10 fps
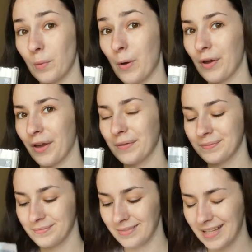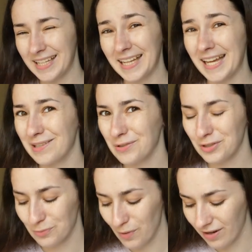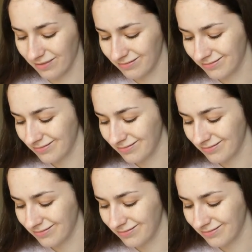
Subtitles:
Wilko. And not just one,